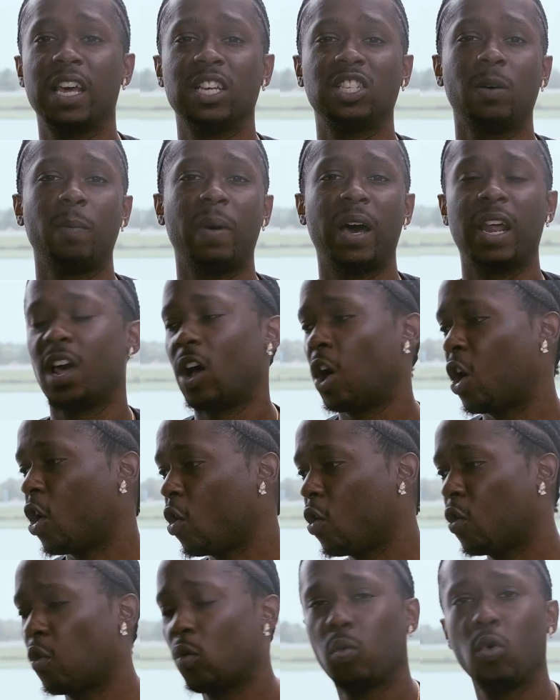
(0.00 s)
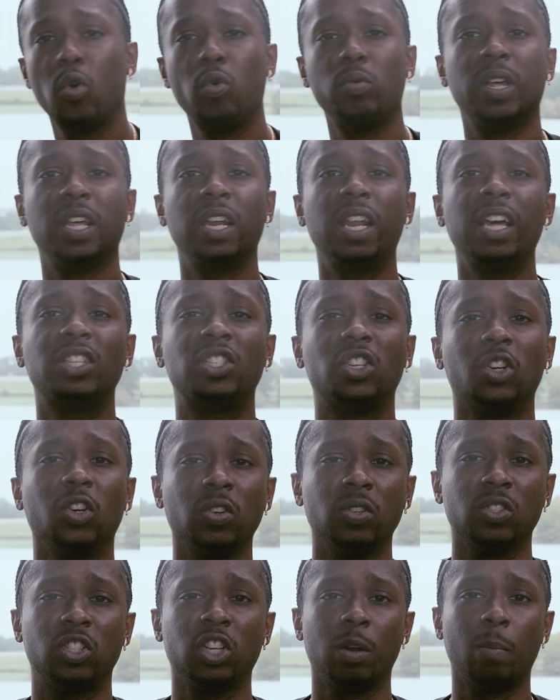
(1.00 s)
at somebody whole route that they
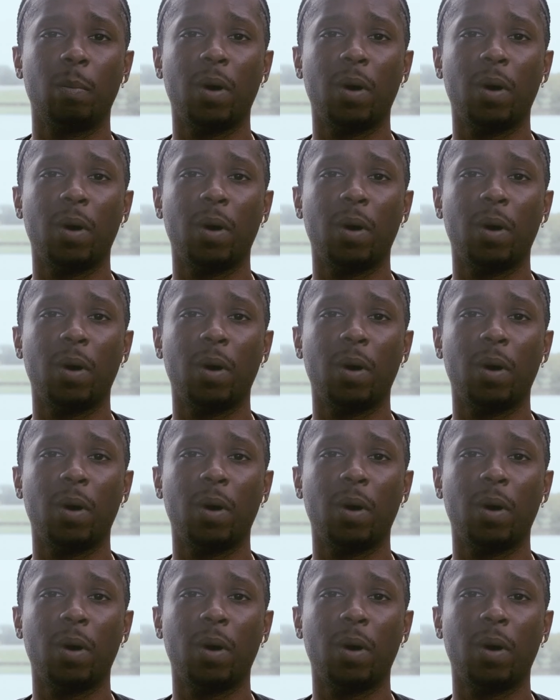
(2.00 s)
took to the